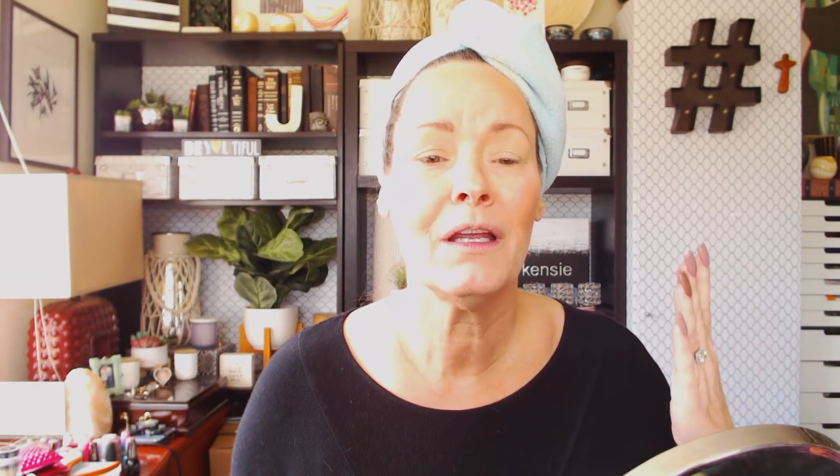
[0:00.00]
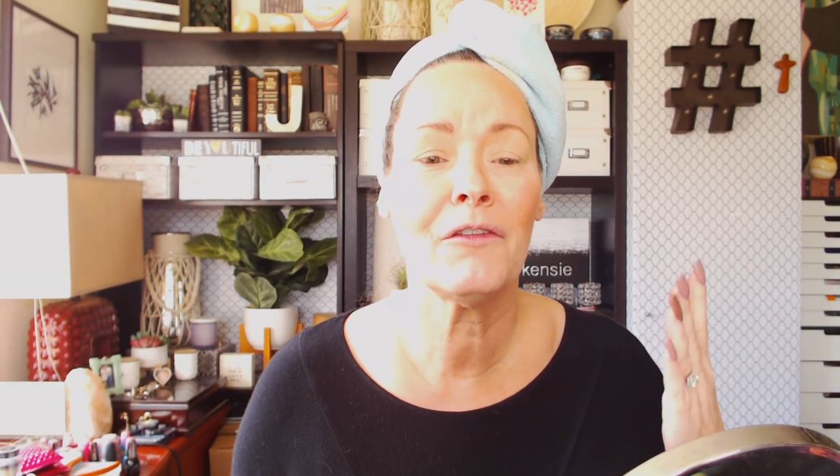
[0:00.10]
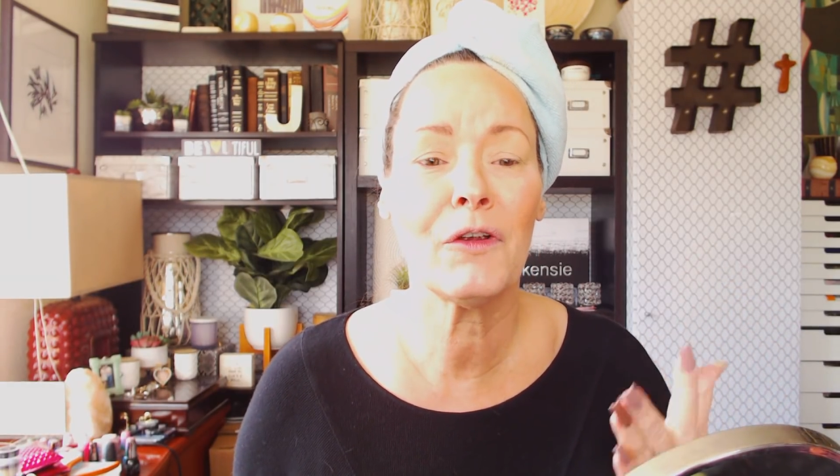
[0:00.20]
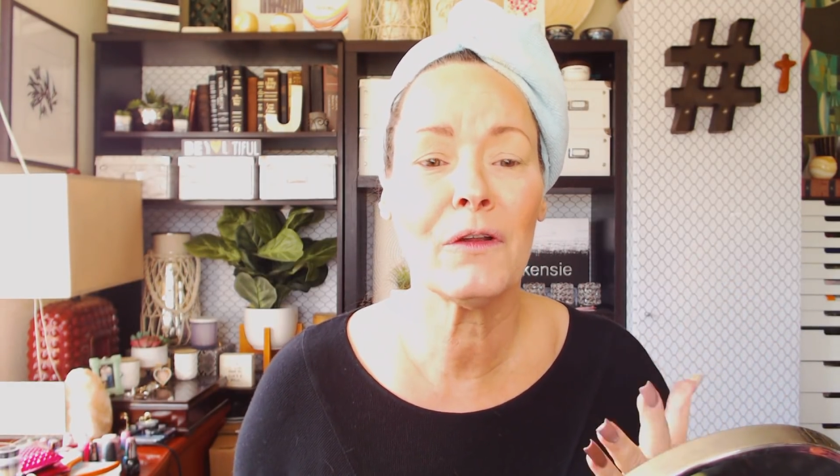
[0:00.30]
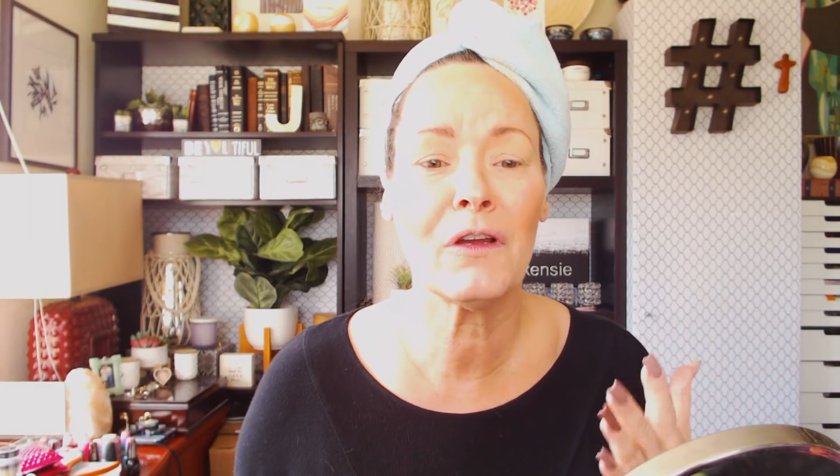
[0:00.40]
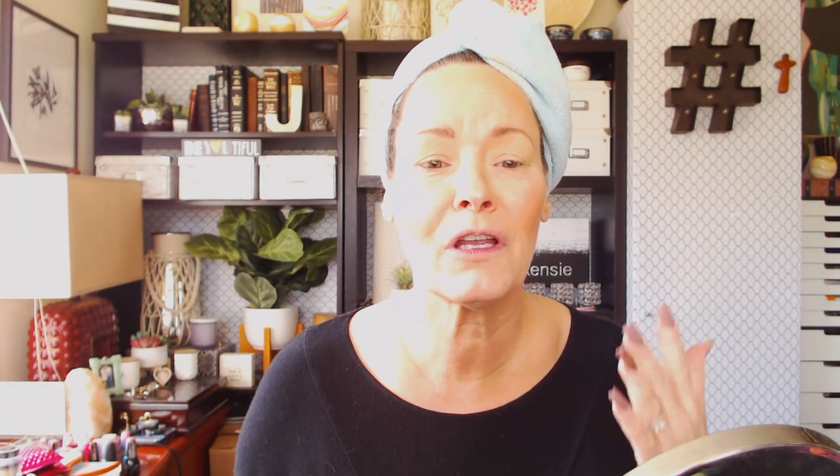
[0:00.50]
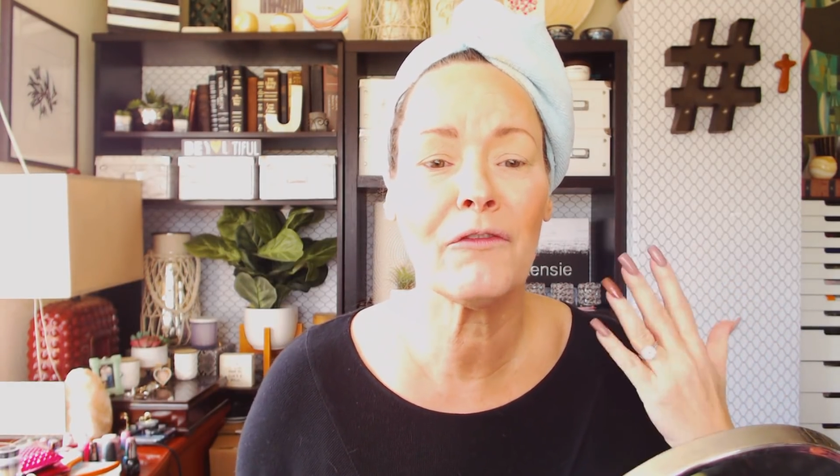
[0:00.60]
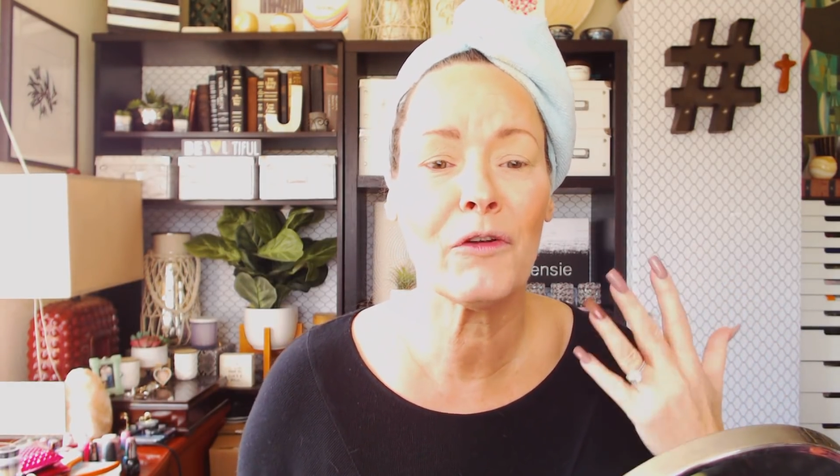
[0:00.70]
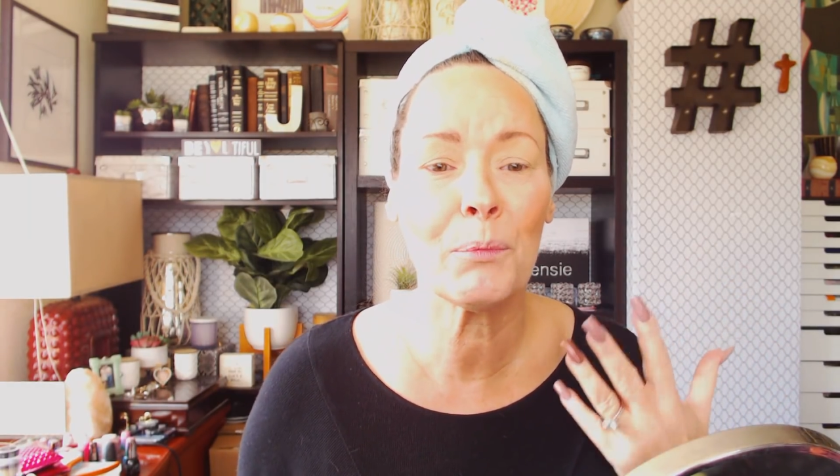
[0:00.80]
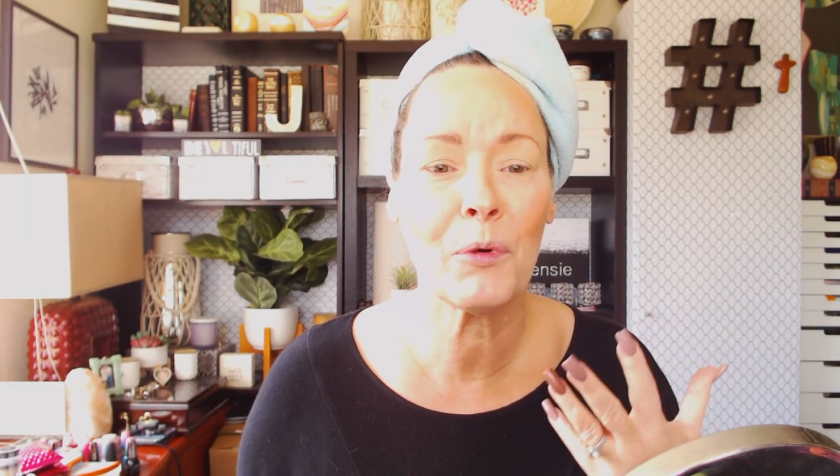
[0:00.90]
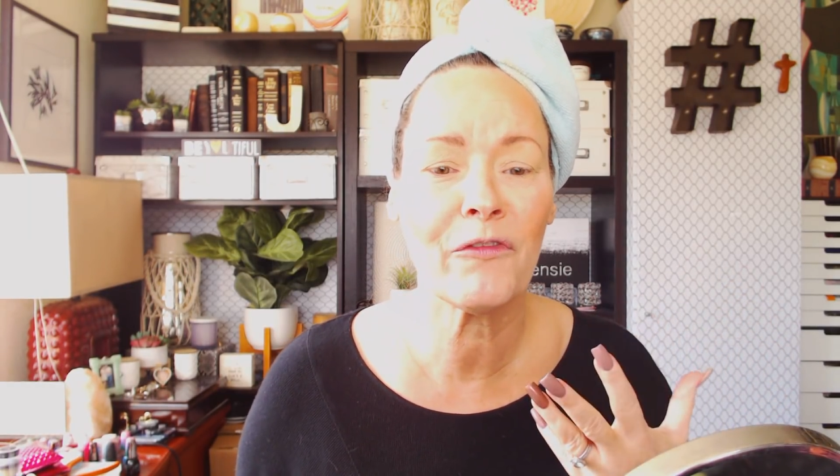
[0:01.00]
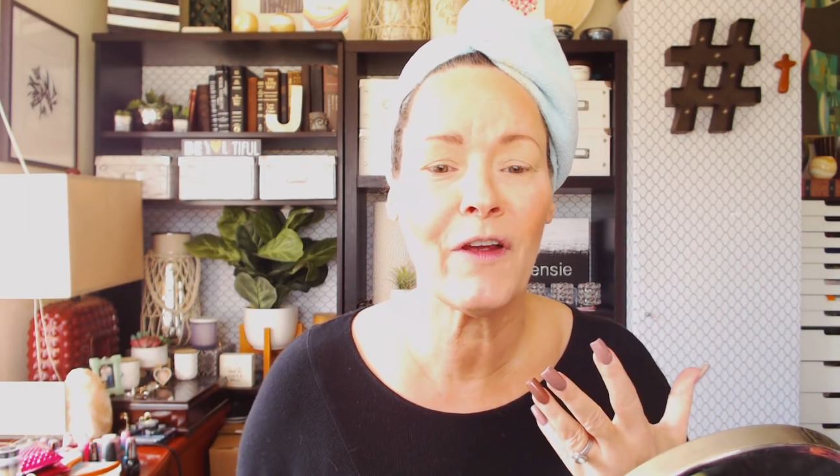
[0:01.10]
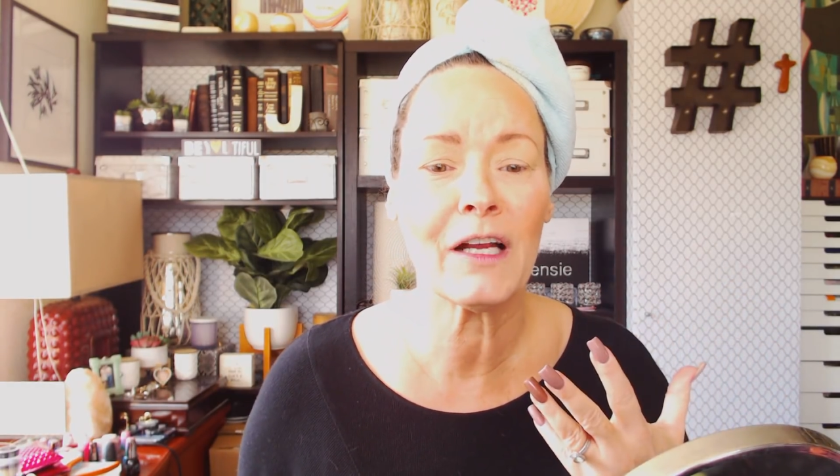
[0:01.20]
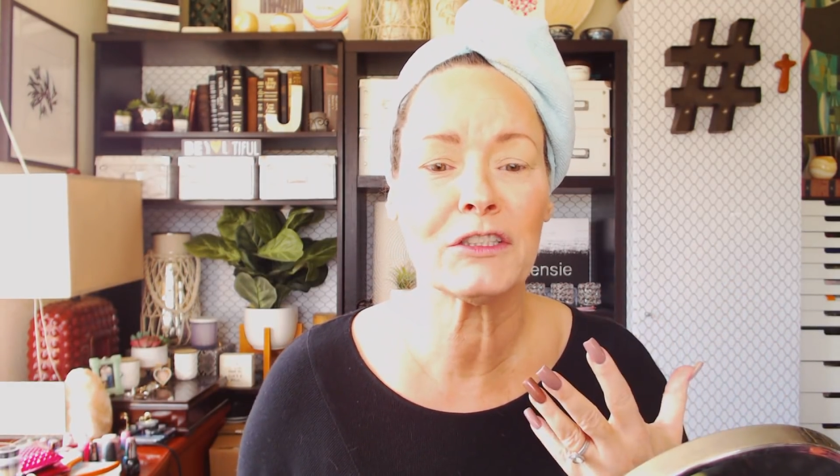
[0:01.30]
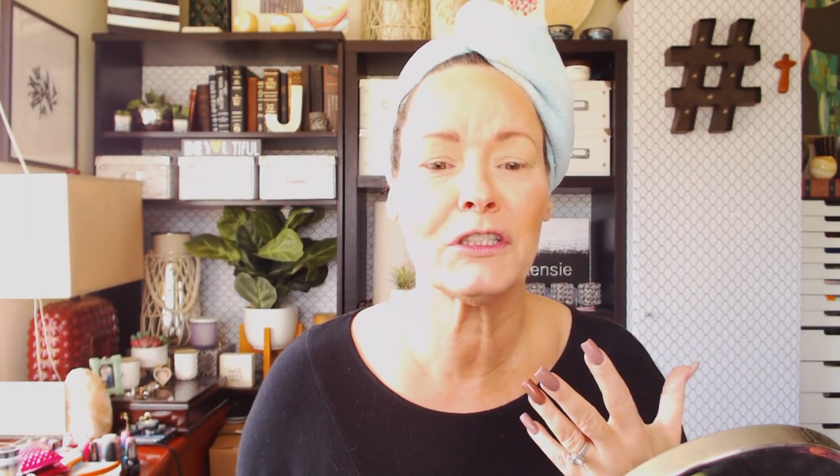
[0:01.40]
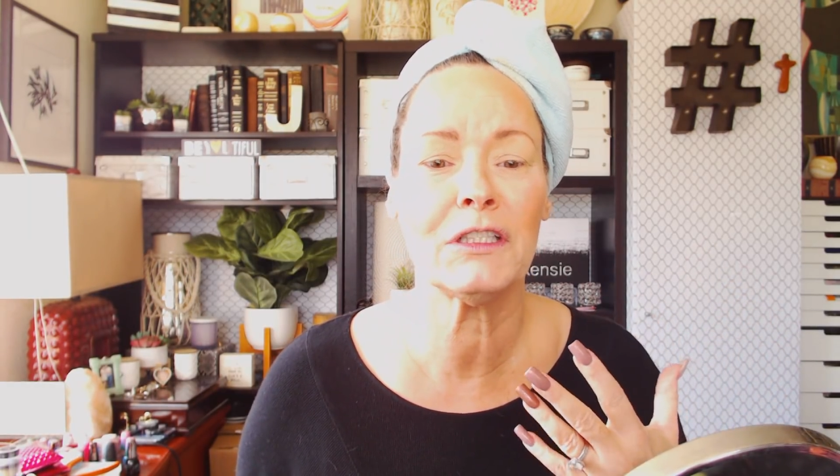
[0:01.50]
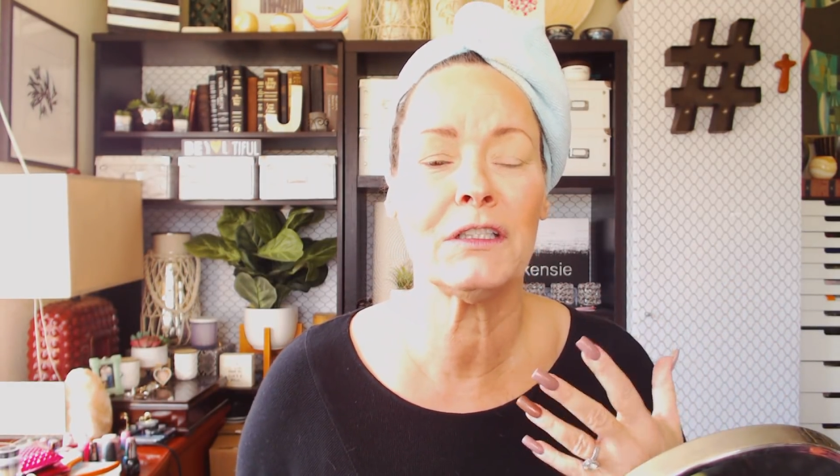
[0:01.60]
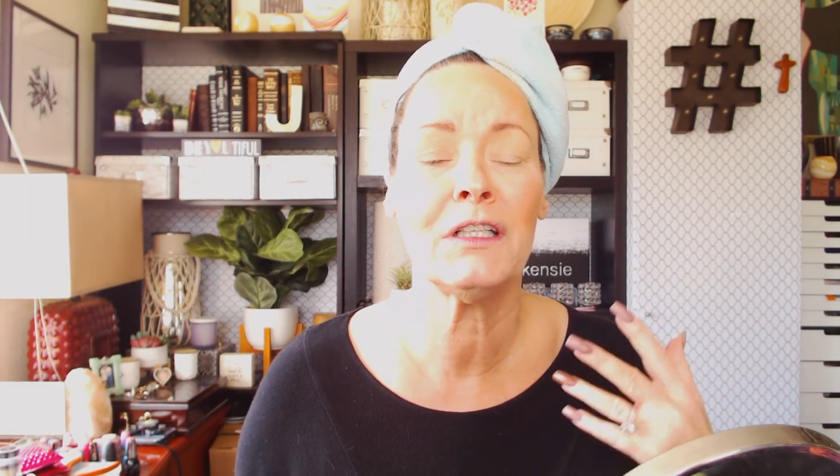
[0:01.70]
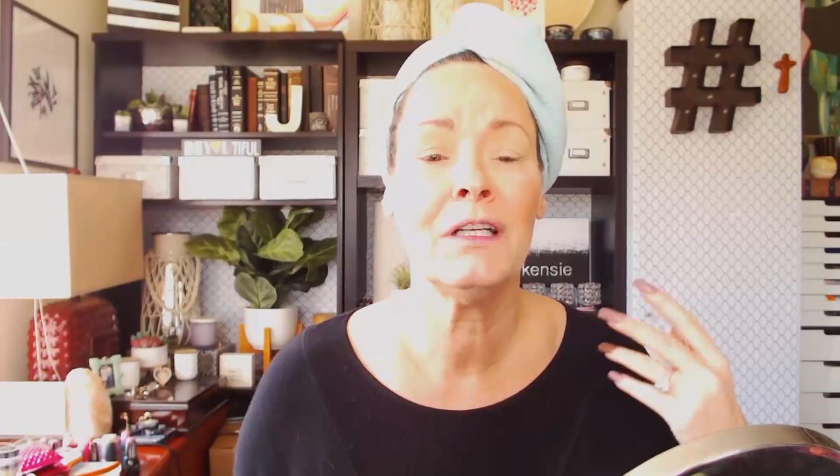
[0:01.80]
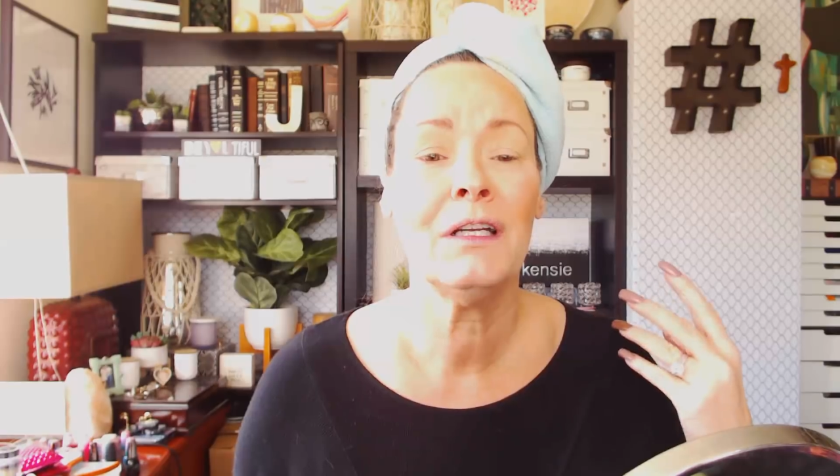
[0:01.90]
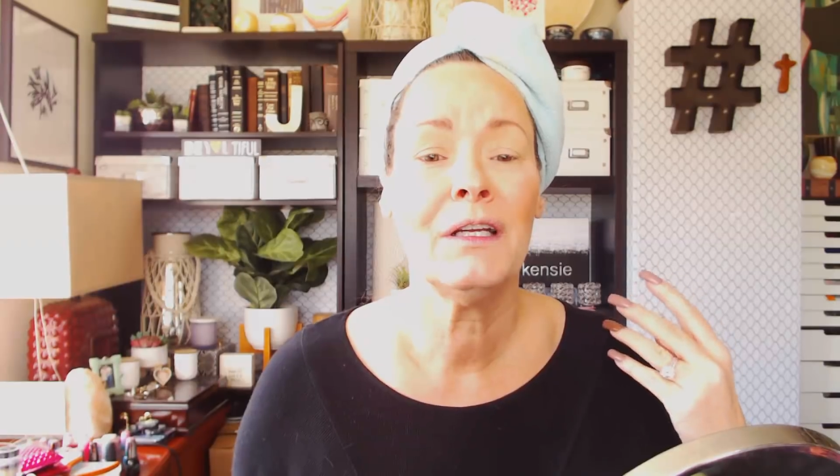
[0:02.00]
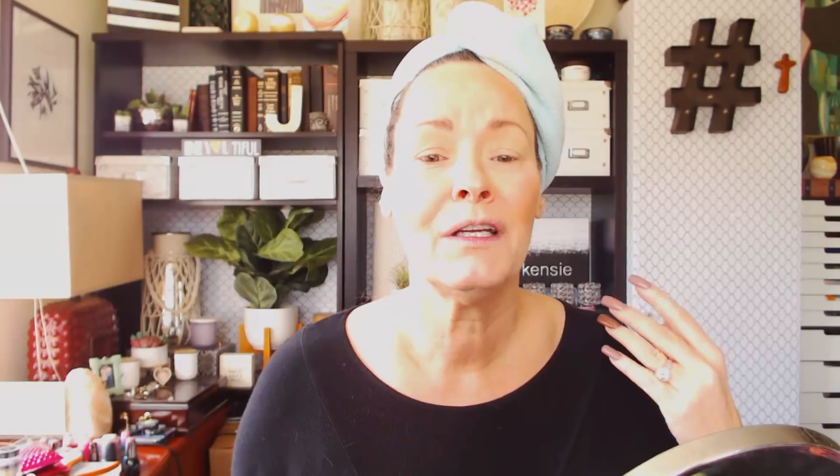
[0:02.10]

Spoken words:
if you're looking for perfection,